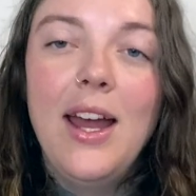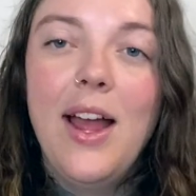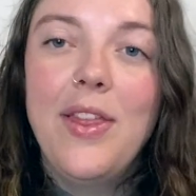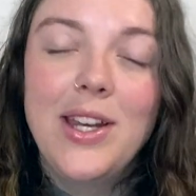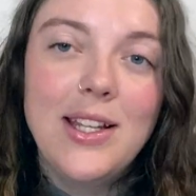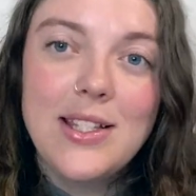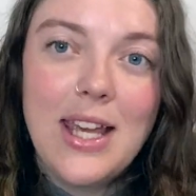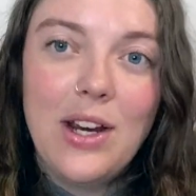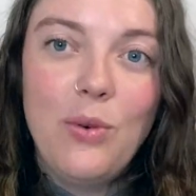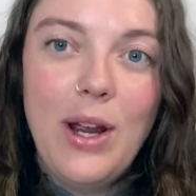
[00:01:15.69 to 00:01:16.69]
and that it does
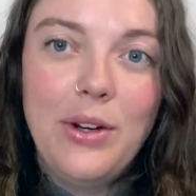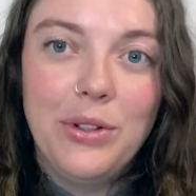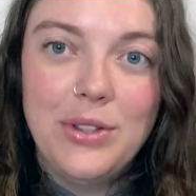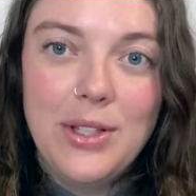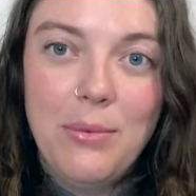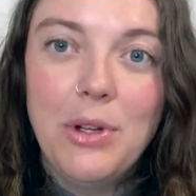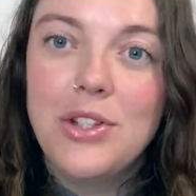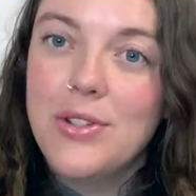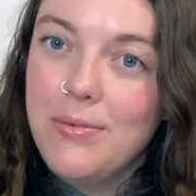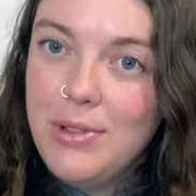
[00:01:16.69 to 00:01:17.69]
get quite gruesome,
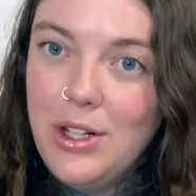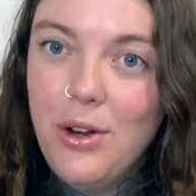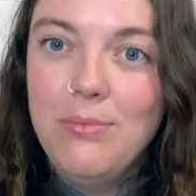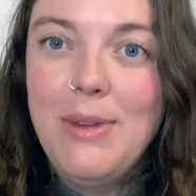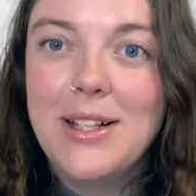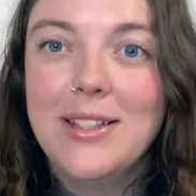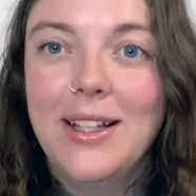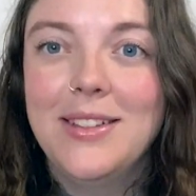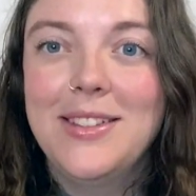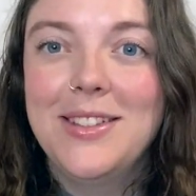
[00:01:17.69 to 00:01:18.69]
which, you know, makes
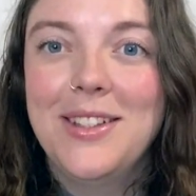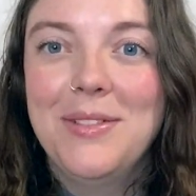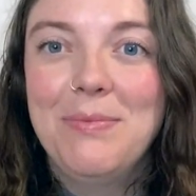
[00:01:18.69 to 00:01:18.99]
sense.